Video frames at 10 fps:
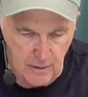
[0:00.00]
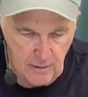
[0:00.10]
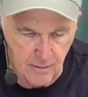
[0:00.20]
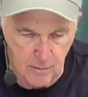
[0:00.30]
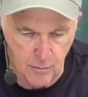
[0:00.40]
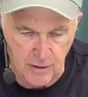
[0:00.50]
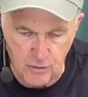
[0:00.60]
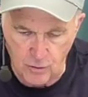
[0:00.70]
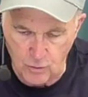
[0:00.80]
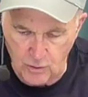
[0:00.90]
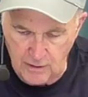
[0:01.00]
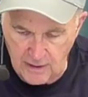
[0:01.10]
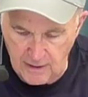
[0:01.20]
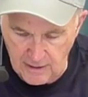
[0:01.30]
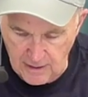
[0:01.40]
Somebody's going to want
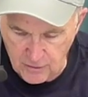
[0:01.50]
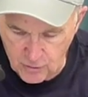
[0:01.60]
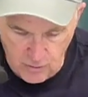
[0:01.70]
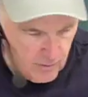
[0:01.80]
that extra.